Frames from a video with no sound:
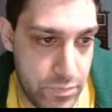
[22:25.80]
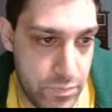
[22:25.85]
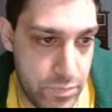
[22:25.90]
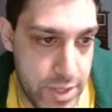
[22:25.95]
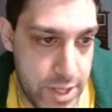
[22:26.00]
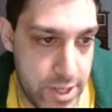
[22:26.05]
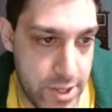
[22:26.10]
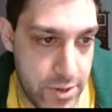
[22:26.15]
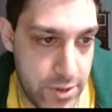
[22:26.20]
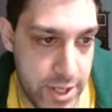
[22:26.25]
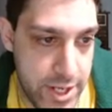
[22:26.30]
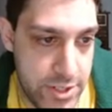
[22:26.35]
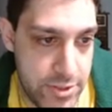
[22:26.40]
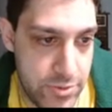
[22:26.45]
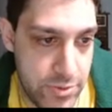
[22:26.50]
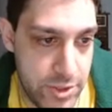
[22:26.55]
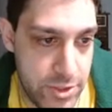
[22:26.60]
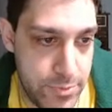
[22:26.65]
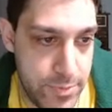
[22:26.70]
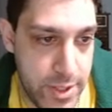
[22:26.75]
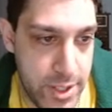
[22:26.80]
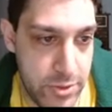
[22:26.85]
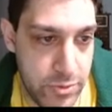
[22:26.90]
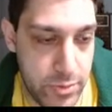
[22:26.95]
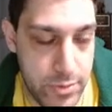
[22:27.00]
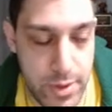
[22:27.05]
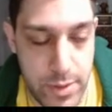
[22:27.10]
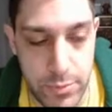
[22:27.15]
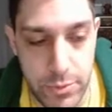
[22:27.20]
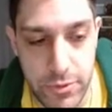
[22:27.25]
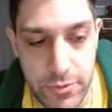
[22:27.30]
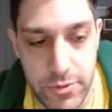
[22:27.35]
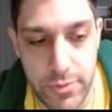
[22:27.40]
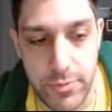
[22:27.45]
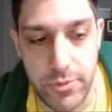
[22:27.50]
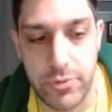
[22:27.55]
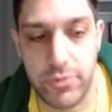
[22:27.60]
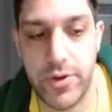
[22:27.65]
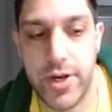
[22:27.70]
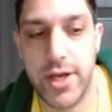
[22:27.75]
Now, last three spots, we might move
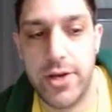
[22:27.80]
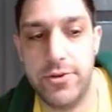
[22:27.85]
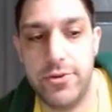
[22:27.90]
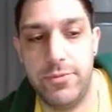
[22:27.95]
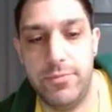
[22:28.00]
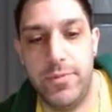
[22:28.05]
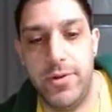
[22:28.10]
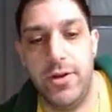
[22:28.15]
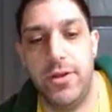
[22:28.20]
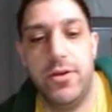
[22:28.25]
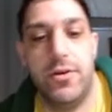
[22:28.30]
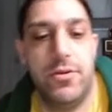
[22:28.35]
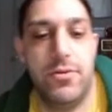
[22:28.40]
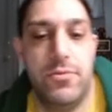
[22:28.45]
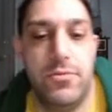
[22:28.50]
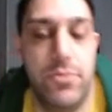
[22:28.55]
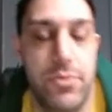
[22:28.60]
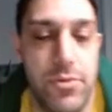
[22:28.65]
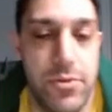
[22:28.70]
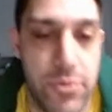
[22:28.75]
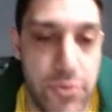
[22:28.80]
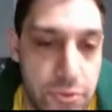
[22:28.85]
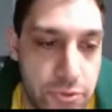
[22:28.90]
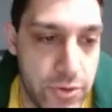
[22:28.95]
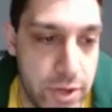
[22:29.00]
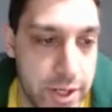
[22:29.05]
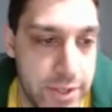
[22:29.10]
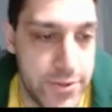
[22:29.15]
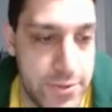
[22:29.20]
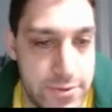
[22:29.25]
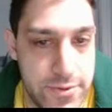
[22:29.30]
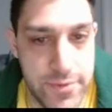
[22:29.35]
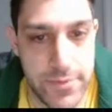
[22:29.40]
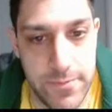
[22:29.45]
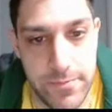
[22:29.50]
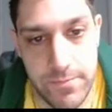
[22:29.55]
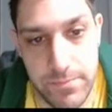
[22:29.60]
them around depending on the rest.